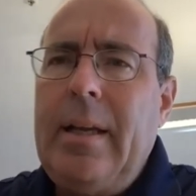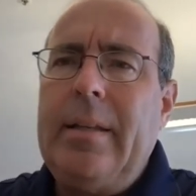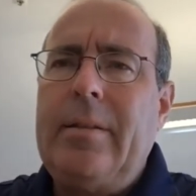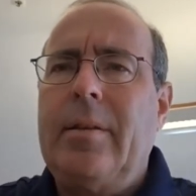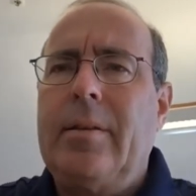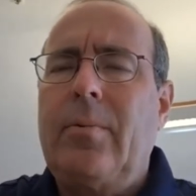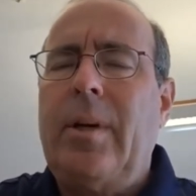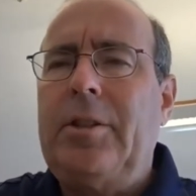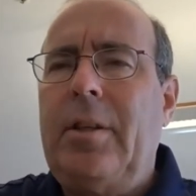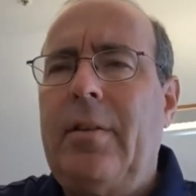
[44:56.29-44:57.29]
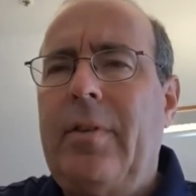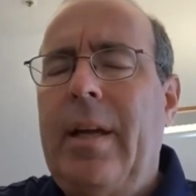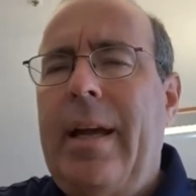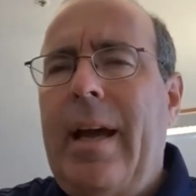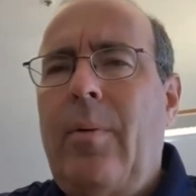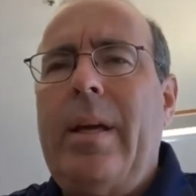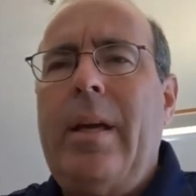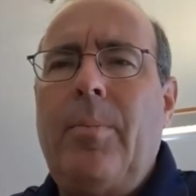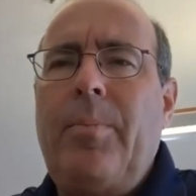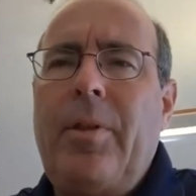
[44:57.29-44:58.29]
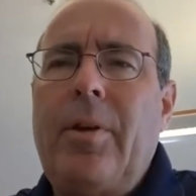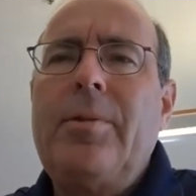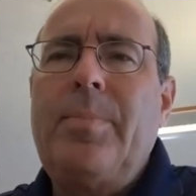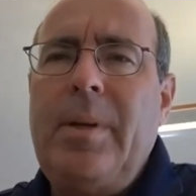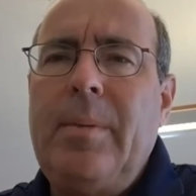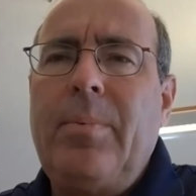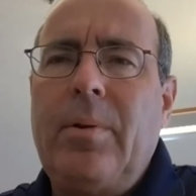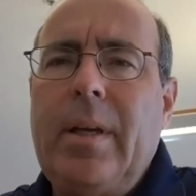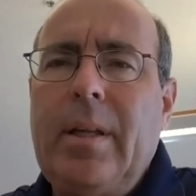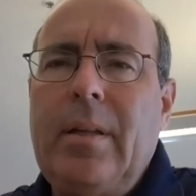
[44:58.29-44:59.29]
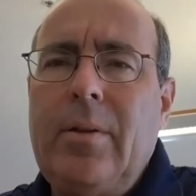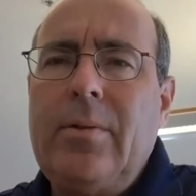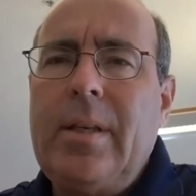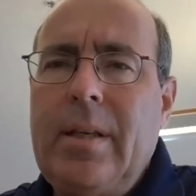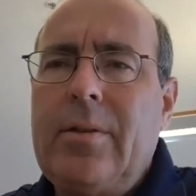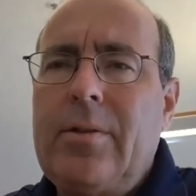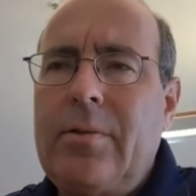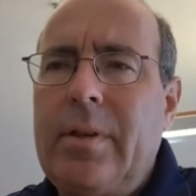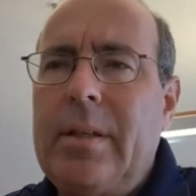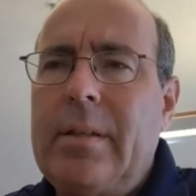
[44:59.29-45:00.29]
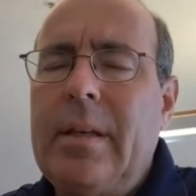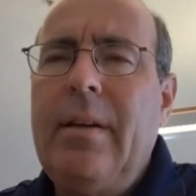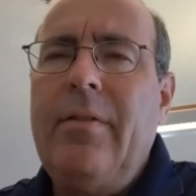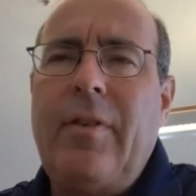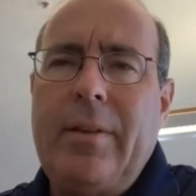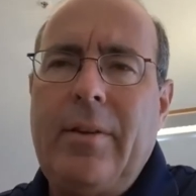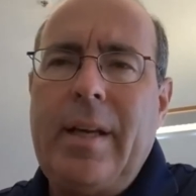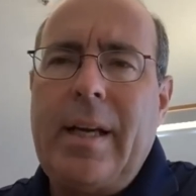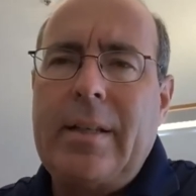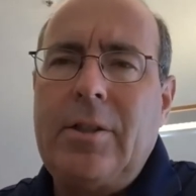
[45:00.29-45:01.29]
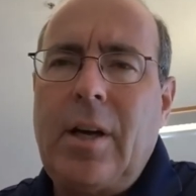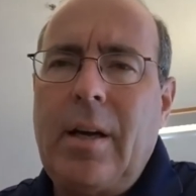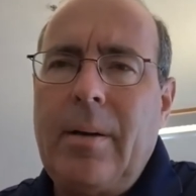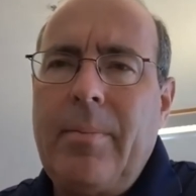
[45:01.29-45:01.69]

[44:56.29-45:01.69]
And so this question of how we help those people in those industries find their next job.